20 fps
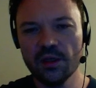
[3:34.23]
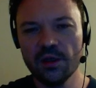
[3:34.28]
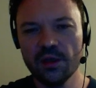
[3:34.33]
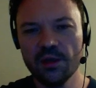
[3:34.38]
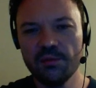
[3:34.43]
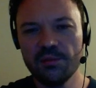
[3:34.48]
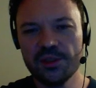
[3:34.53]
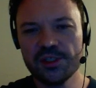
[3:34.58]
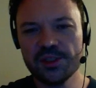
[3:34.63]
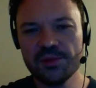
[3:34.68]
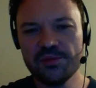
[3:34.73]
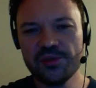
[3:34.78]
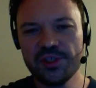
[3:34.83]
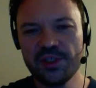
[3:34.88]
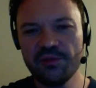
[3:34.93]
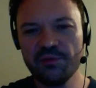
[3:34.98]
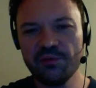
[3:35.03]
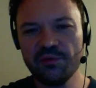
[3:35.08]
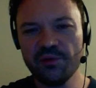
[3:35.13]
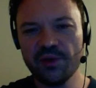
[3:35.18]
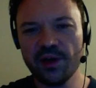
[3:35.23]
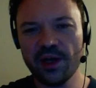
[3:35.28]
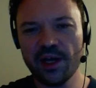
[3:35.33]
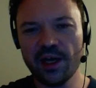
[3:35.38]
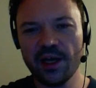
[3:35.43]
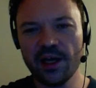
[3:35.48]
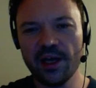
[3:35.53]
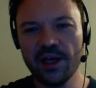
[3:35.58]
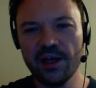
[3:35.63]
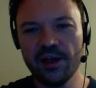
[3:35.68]
Bishop
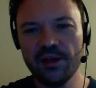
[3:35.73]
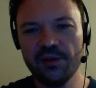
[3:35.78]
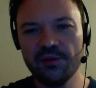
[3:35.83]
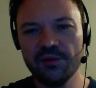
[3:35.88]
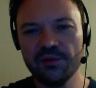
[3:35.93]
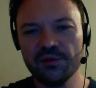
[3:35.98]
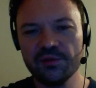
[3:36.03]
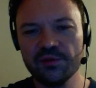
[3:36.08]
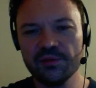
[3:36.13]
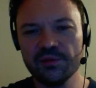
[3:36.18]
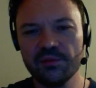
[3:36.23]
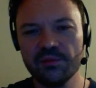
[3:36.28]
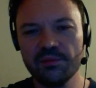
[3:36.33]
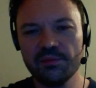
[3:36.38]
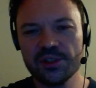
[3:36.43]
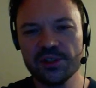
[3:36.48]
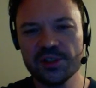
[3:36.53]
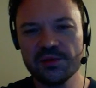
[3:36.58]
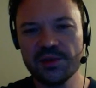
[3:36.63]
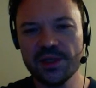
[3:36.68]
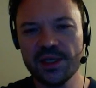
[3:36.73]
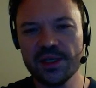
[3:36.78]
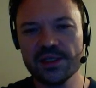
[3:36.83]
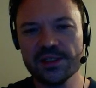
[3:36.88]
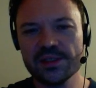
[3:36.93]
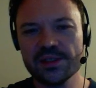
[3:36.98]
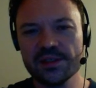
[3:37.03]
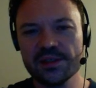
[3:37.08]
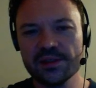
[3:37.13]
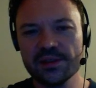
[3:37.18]
g5, bishop takes,
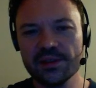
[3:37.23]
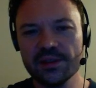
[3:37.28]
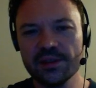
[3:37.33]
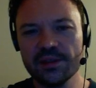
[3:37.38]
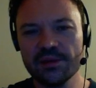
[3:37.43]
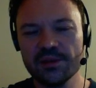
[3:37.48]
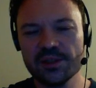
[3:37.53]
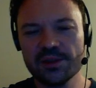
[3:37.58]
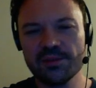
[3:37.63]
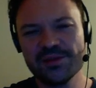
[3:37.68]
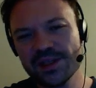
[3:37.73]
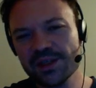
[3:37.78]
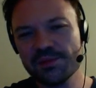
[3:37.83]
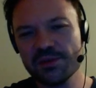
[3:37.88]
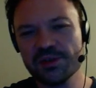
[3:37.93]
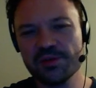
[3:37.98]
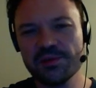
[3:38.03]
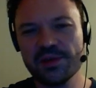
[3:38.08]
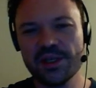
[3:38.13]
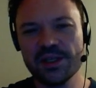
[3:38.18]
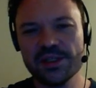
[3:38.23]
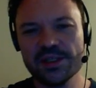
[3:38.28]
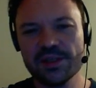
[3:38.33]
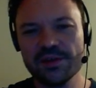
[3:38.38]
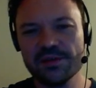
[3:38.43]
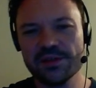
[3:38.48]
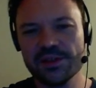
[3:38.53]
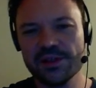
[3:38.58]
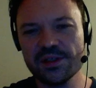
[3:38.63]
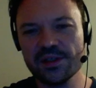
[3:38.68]
bishop f6, bishop takes
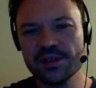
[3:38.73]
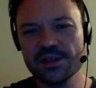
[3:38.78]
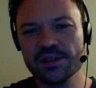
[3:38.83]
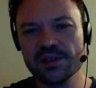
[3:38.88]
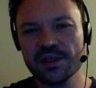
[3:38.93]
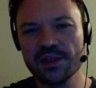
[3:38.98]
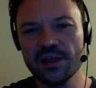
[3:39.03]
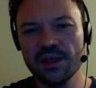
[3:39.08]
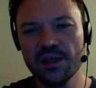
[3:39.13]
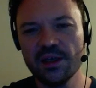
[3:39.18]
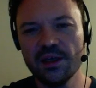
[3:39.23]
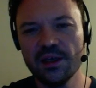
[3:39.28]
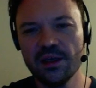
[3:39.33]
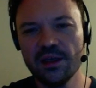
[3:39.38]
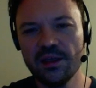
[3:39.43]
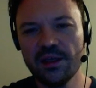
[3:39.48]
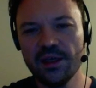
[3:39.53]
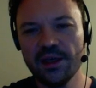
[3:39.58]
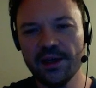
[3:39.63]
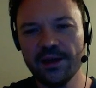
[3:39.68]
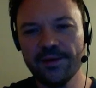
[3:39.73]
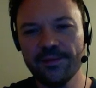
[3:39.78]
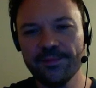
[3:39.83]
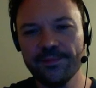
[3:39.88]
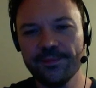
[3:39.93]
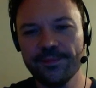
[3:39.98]
f6. Yeah.